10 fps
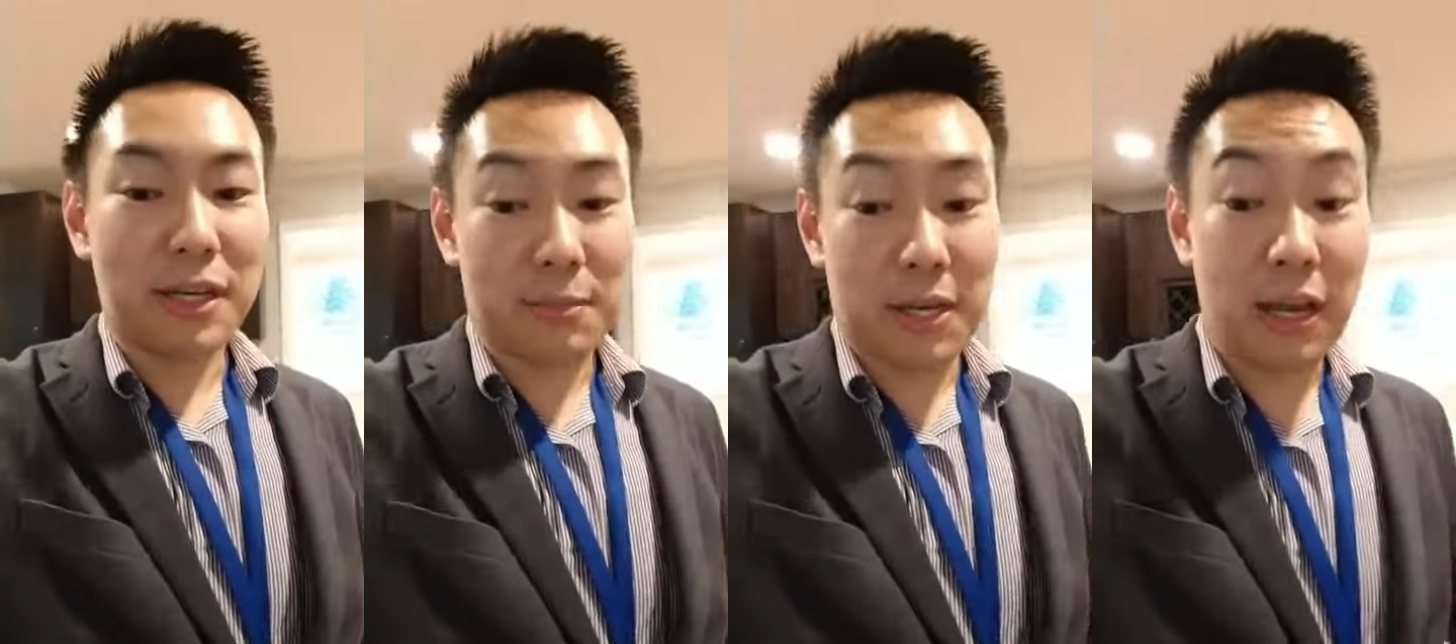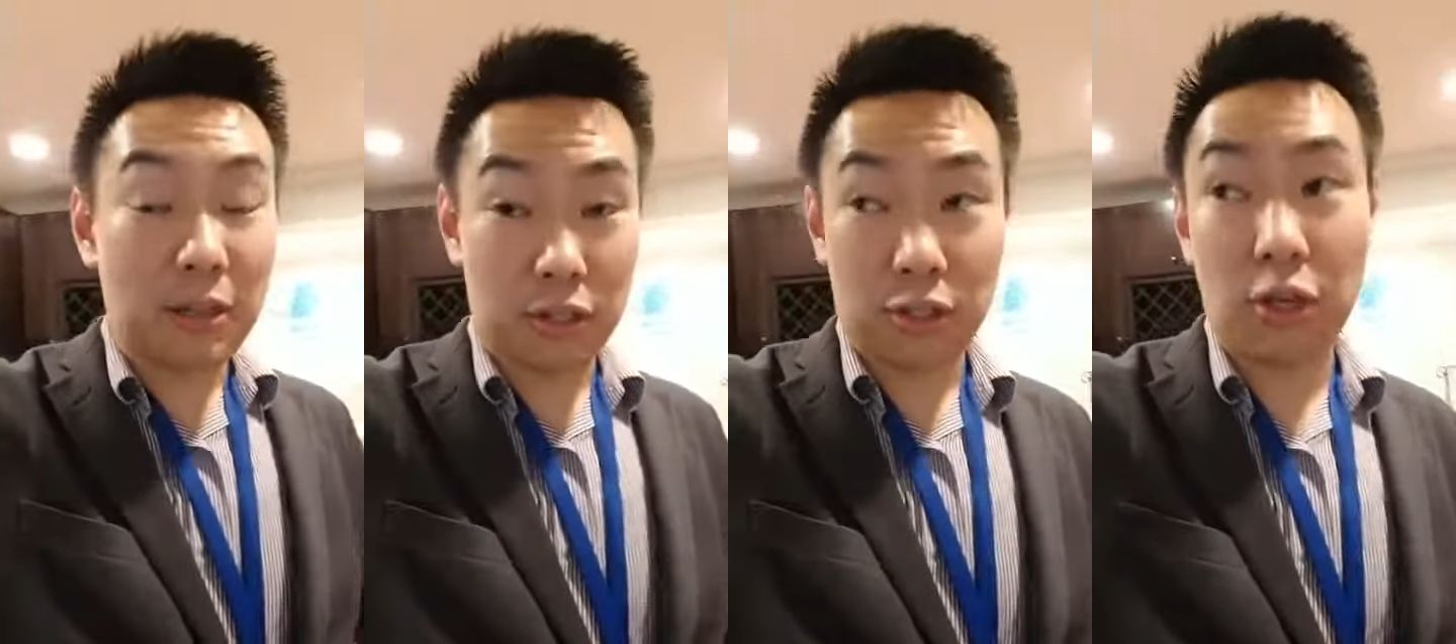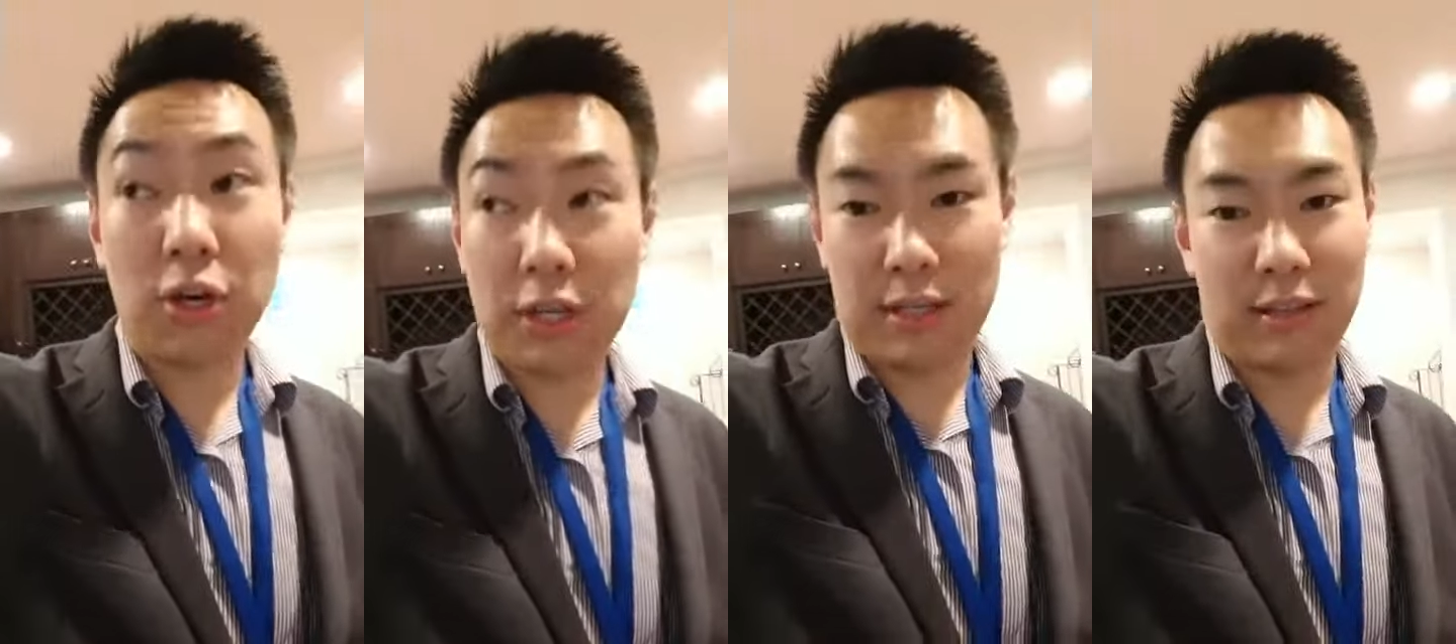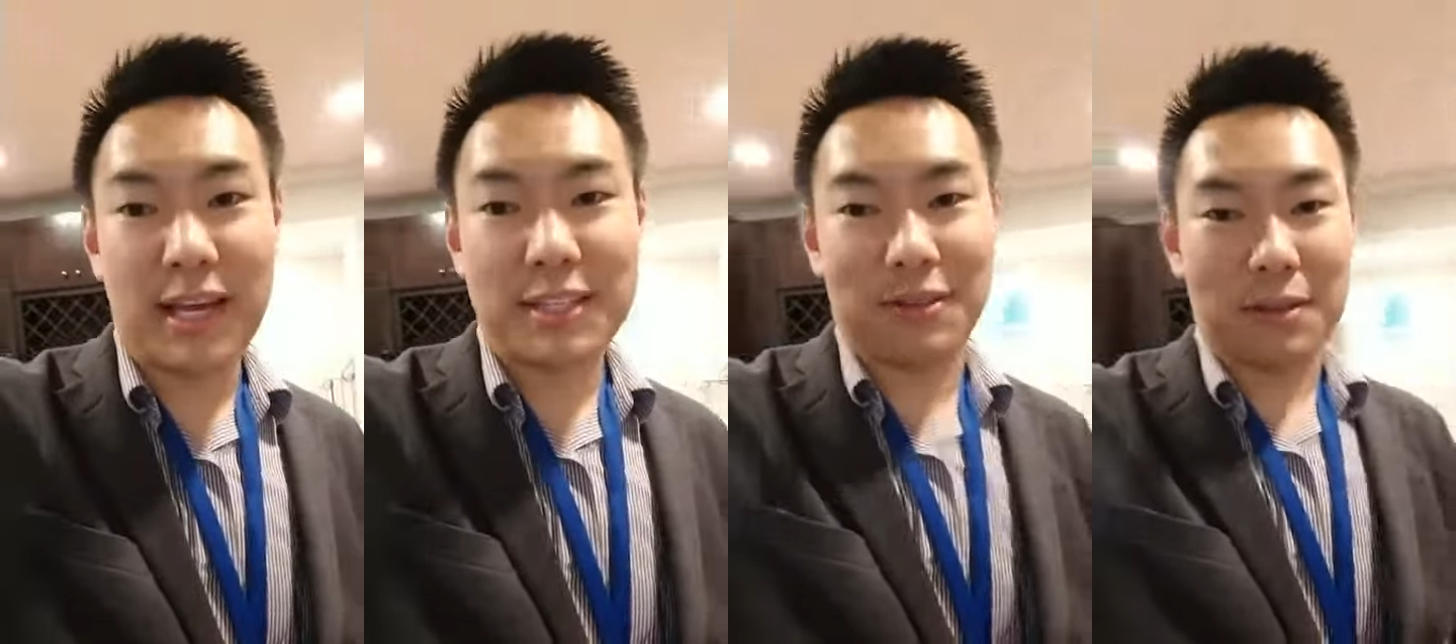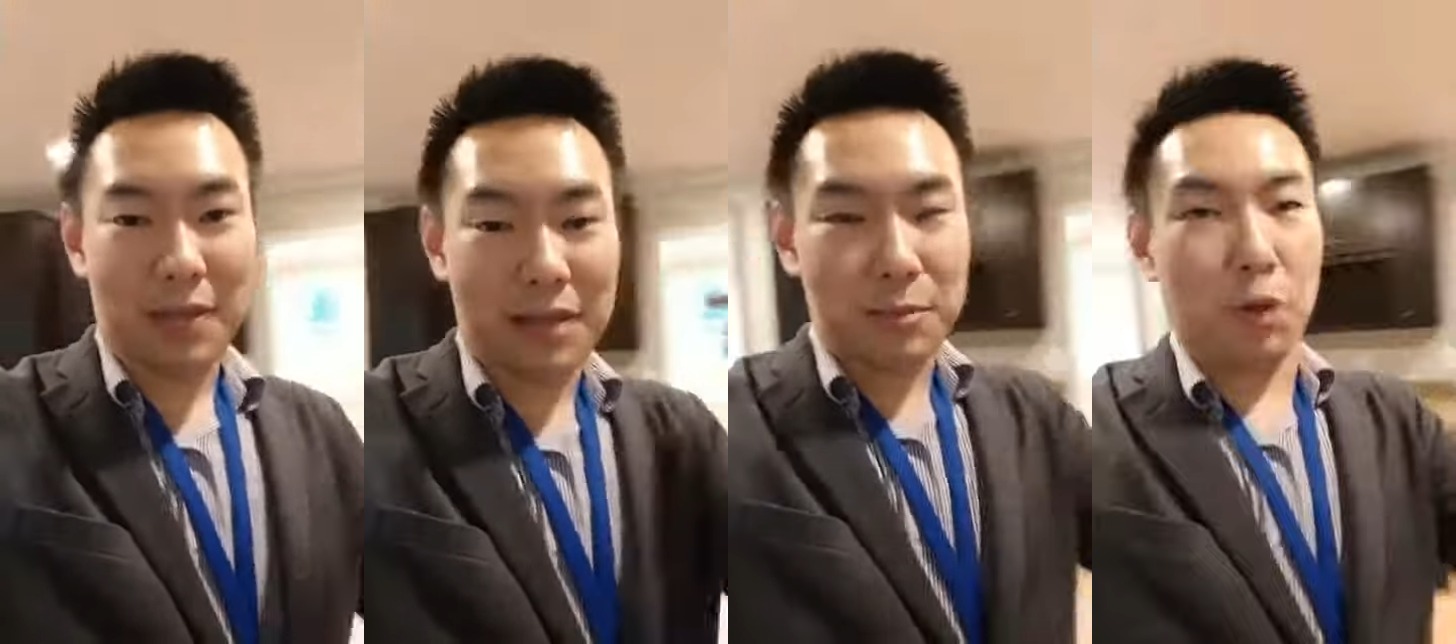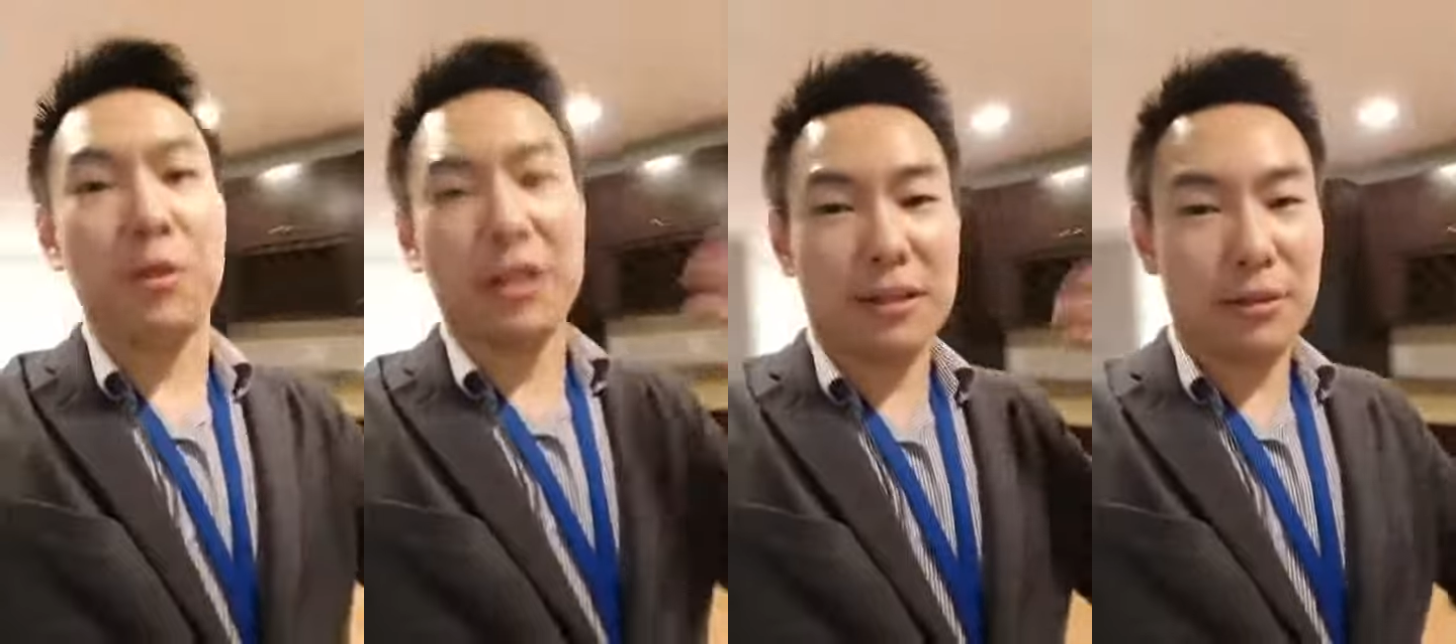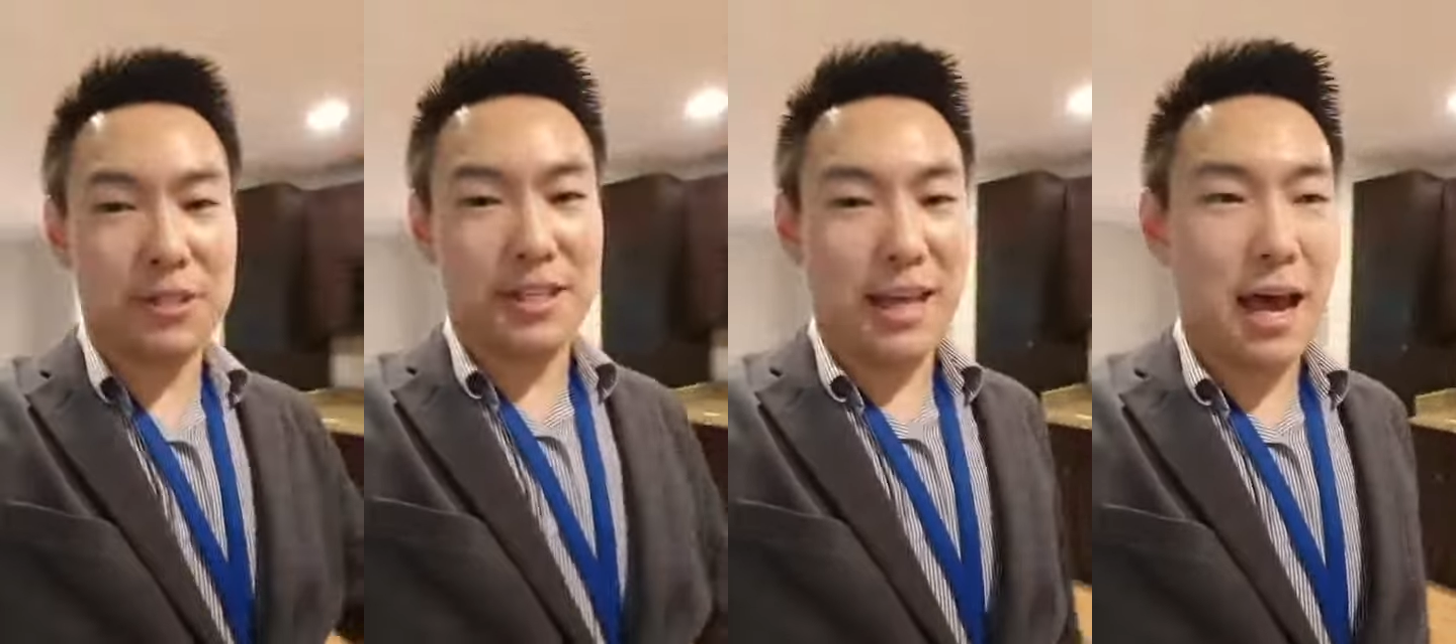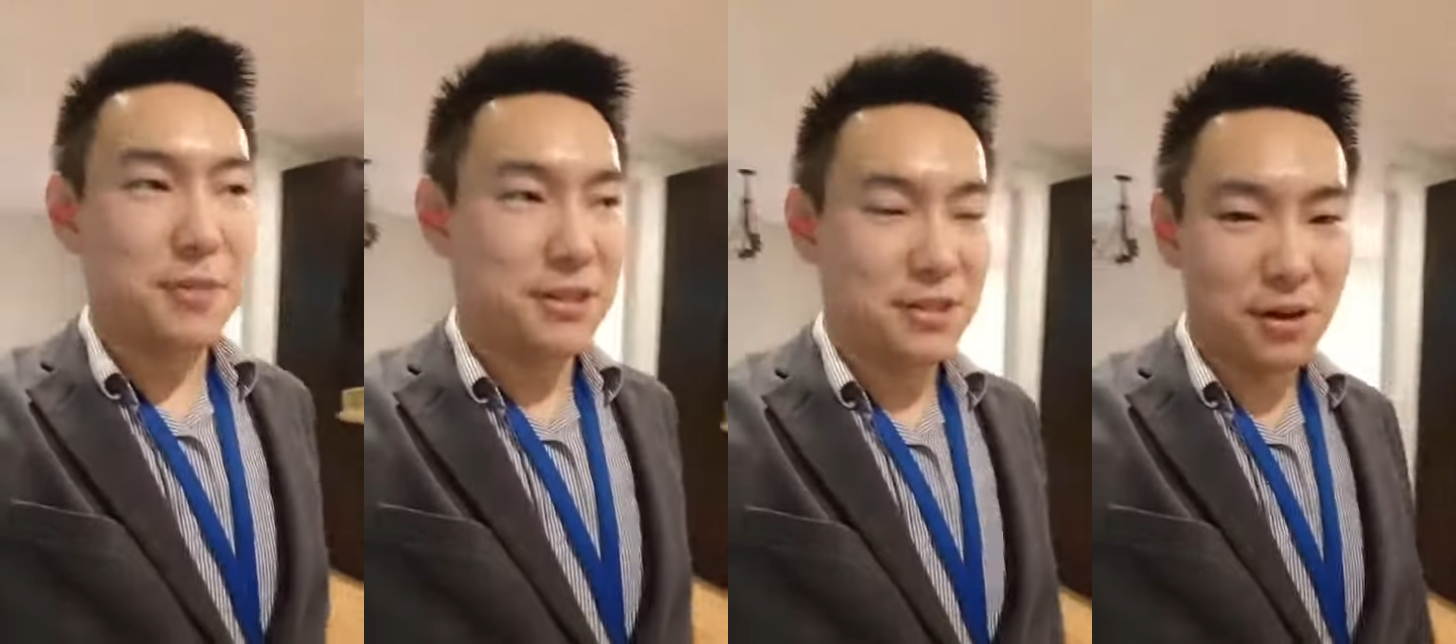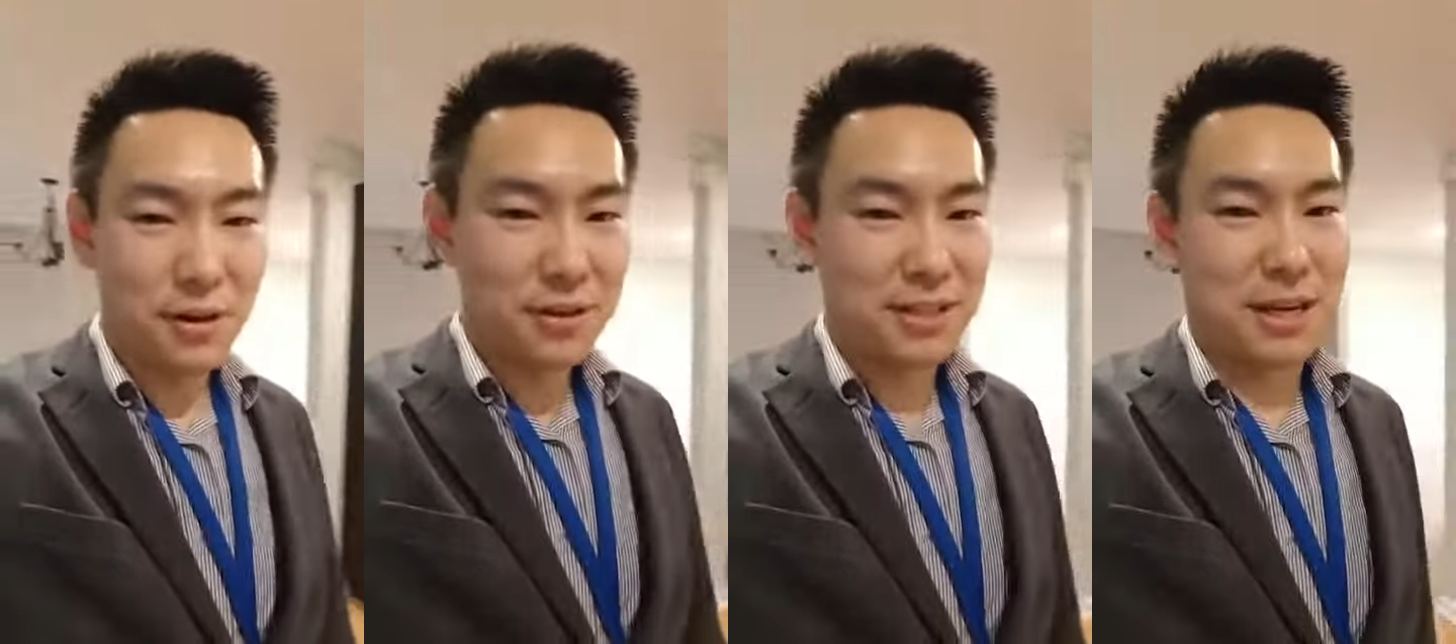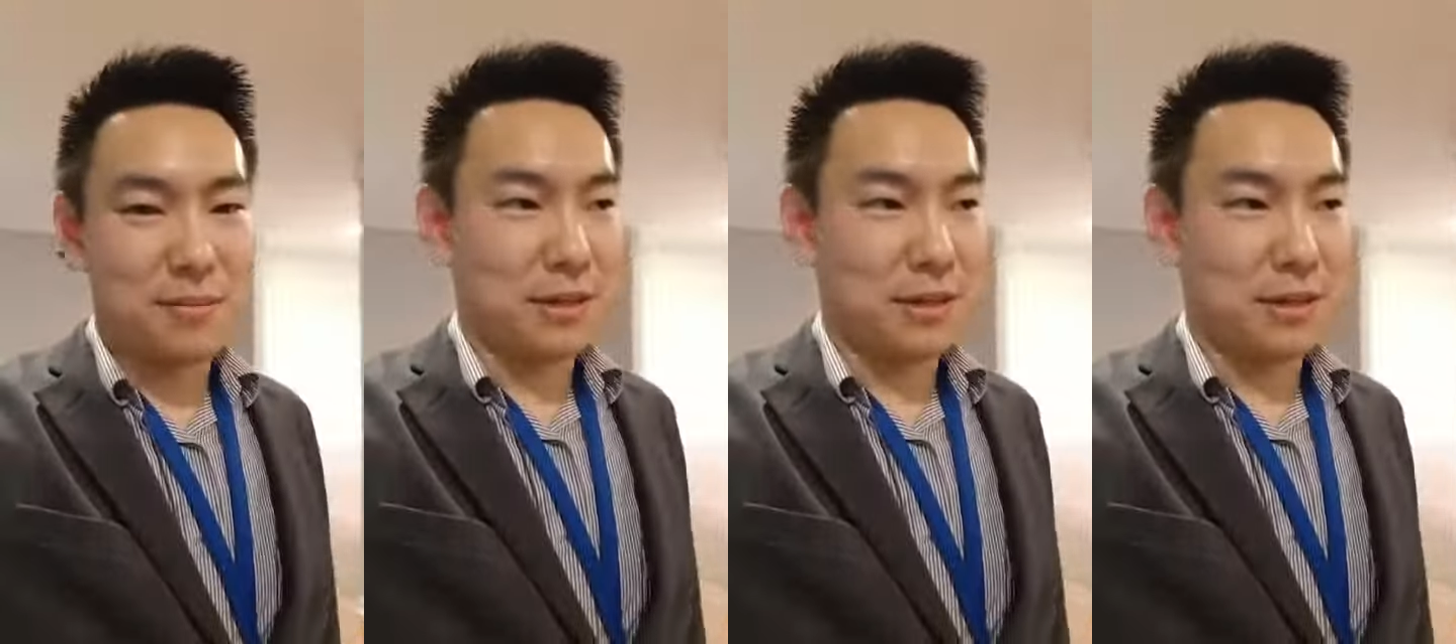I mean, I cook a lot, so I end up opening and closing the cabinets all the time,